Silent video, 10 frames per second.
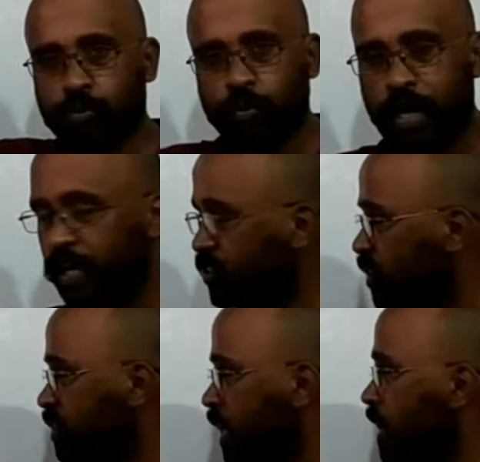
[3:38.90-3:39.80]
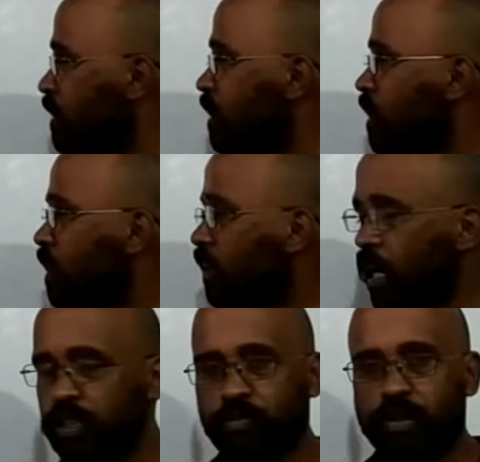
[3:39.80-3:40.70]
two directions and
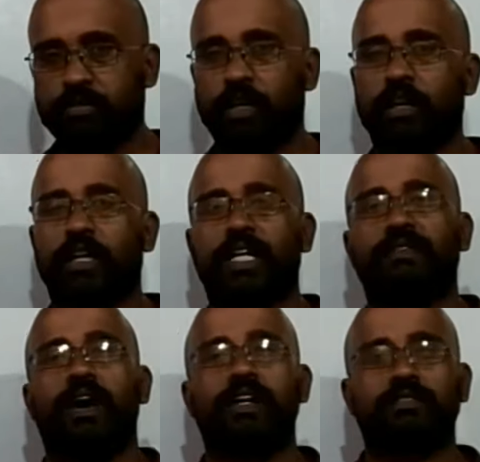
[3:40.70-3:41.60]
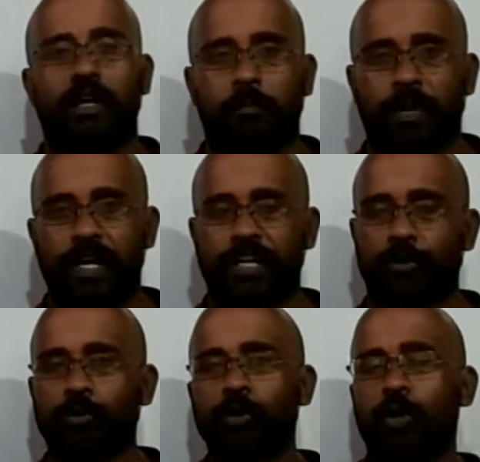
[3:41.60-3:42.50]
transversal divides a plane
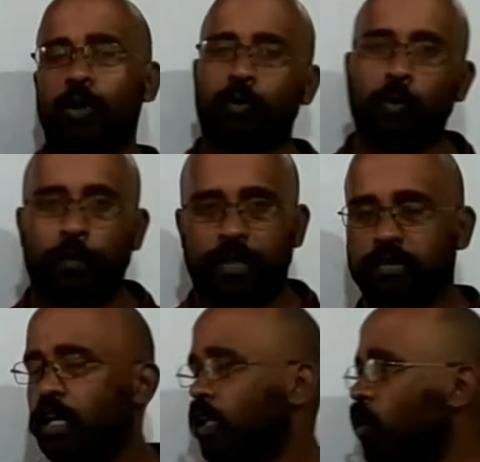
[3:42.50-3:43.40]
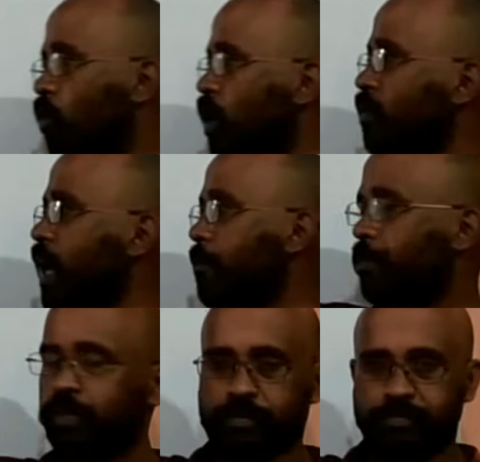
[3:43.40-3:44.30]
into two parts. Now what will
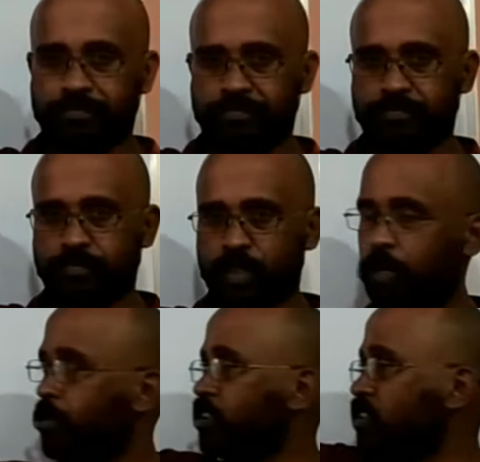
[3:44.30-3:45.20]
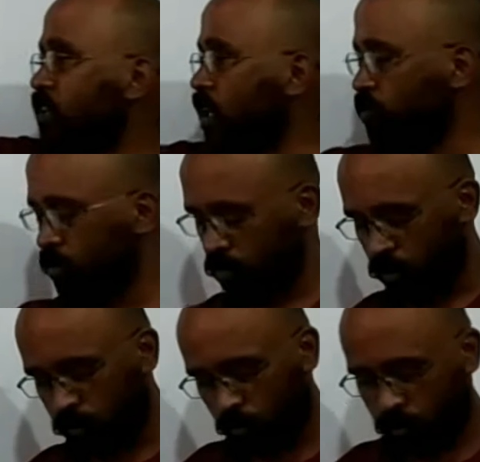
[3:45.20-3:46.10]
happen after this
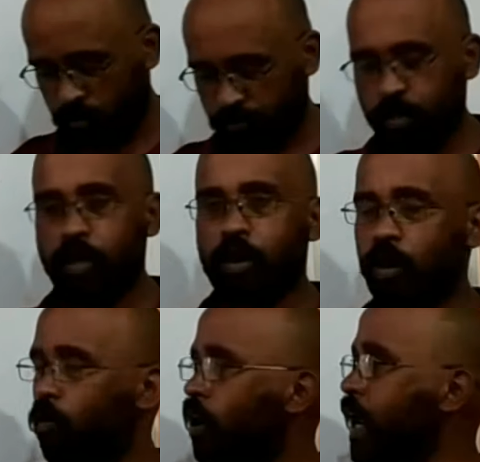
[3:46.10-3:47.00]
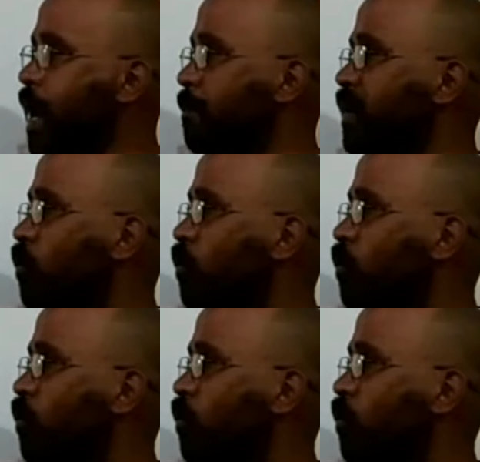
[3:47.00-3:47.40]
transversal is drawn, or what happened